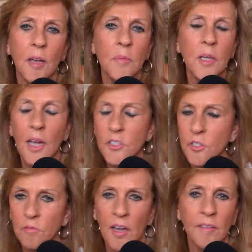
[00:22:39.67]
I mean, I
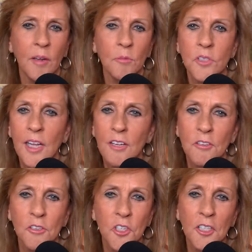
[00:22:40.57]
survived. I was down
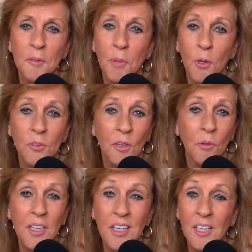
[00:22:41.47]
to skin and bones. I
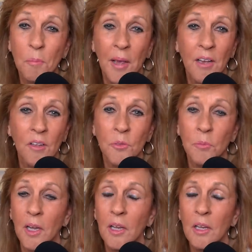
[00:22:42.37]
weighed ninety pounds.
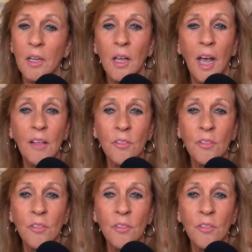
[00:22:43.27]
My wow.